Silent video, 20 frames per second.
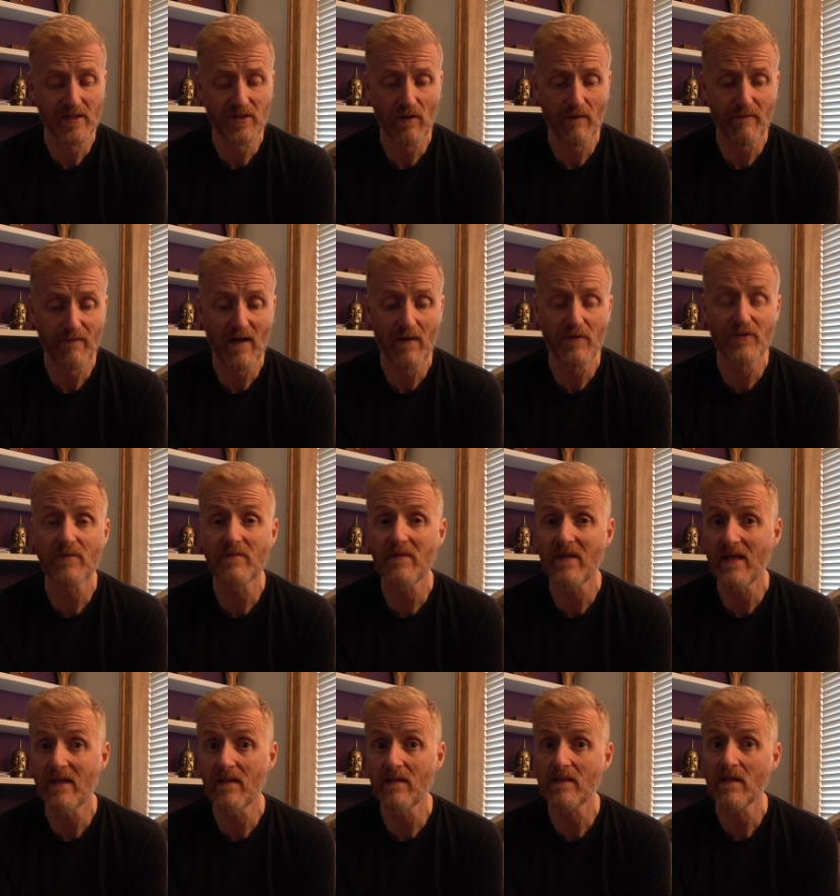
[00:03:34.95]
So I found some
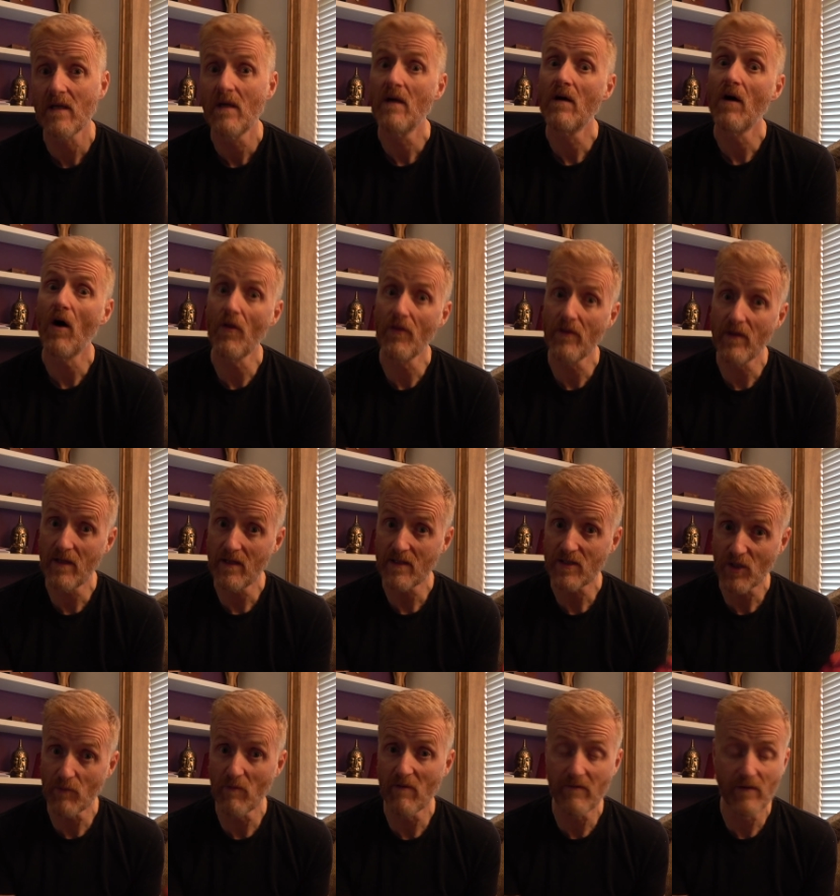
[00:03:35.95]
deals on the
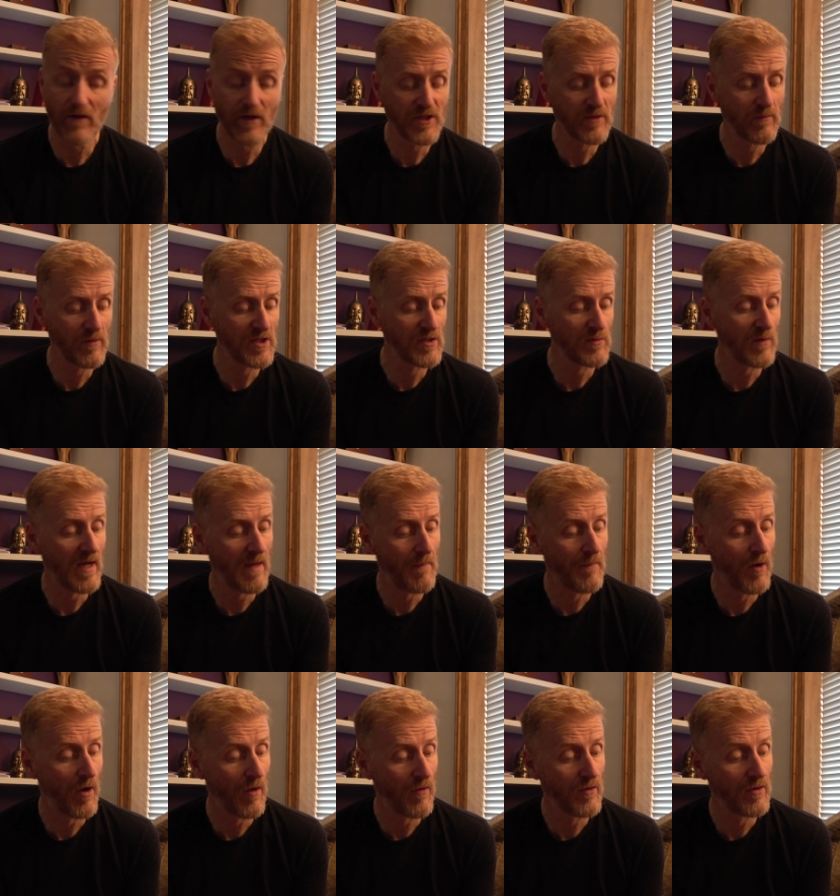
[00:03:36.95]
summer version, which is why I
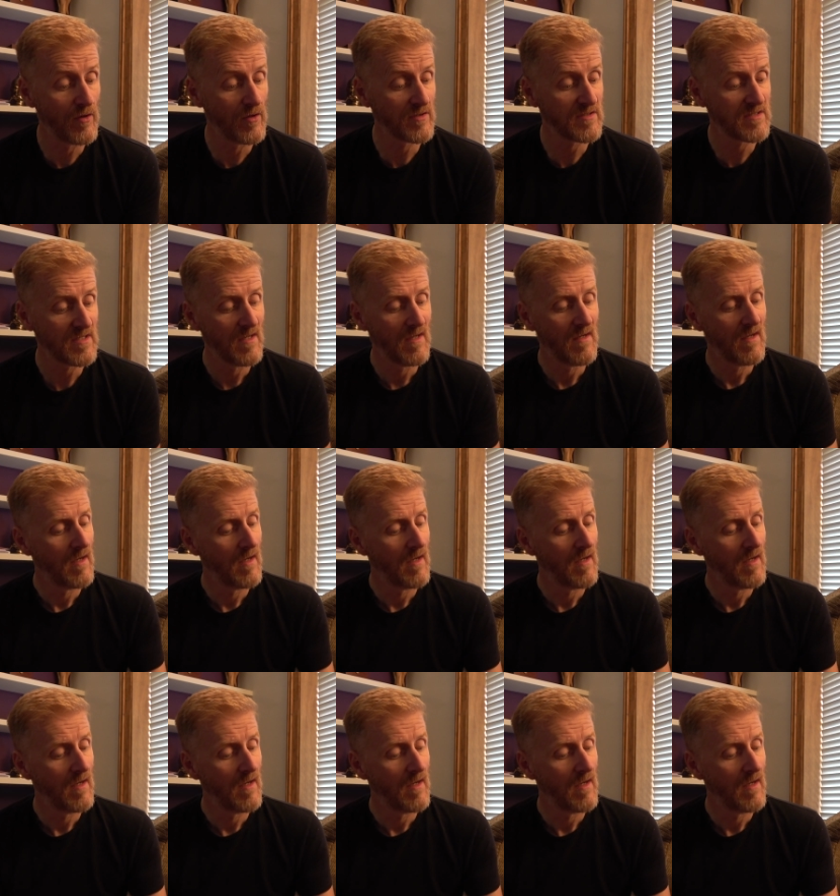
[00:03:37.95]
bought those.